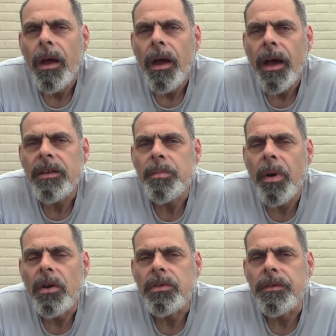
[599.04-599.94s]
As
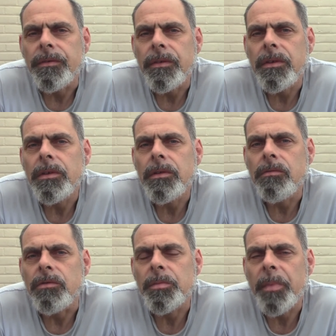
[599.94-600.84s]
part of
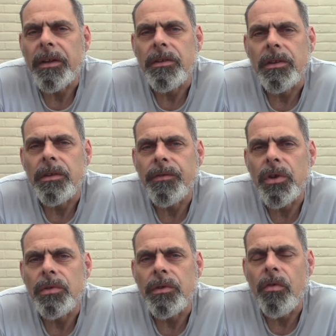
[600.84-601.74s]
respecting the
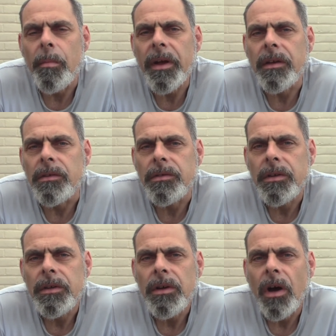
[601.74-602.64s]
views of Remainers,
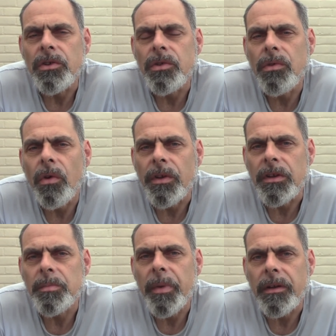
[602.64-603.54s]
I do not
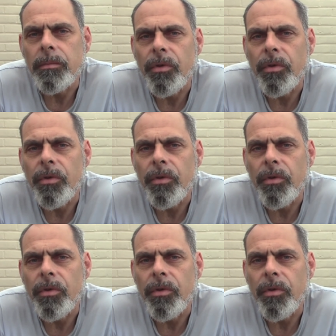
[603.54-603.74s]
expect